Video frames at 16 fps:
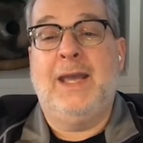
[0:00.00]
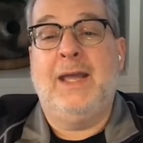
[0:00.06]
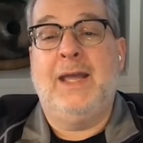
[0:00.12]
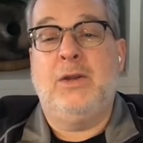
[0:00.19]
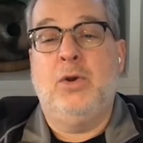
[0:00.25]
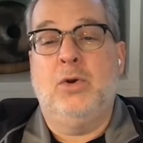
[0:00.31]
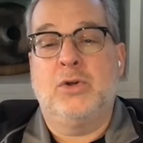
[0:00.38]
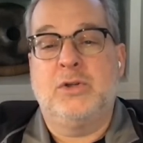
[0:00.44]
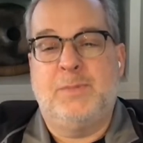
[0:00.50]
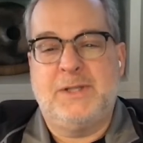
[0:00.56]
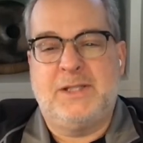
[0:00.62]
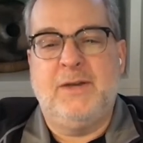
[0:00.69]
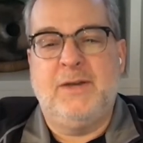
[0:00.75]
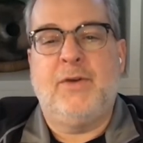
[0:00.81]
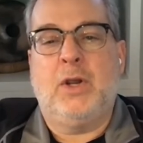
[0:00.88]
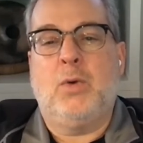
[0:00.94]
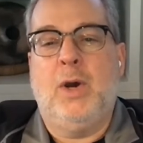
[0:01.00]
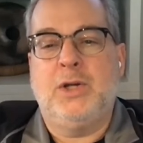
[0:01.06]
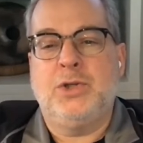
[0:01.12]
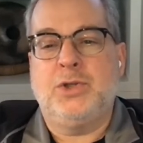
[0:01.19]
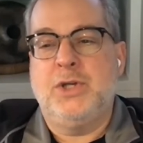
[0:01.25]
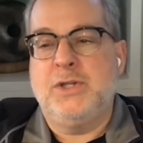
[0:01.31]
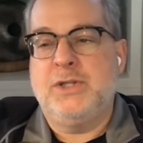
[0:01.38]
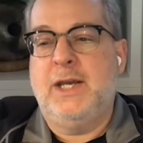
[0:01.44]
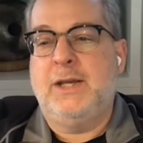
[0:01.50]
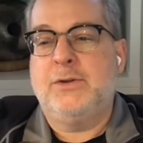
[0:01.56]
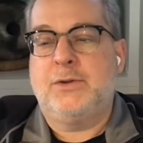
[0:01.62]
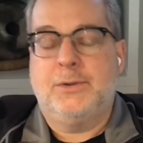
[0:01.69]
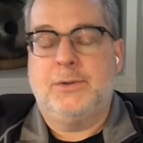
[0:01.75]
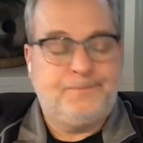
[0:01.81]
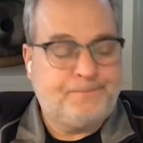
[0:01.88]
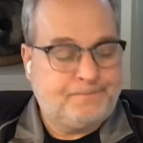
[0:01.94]
get your specific questions
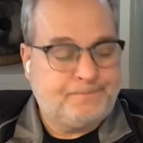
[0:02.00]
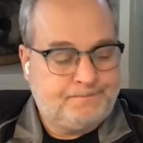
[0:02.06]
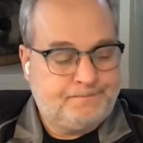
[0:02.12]
answered.